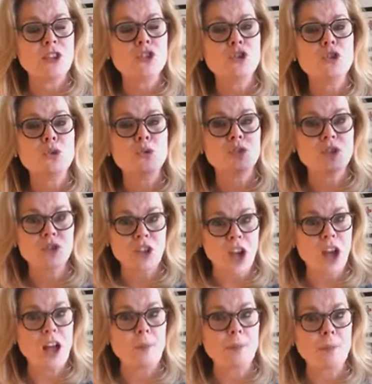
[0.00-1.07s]
to
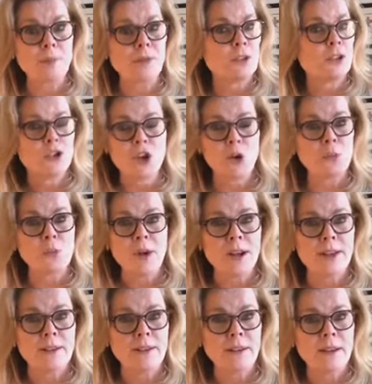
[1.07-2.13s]
stop, don't
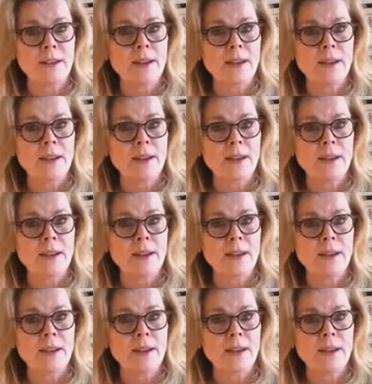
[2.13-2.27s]
run,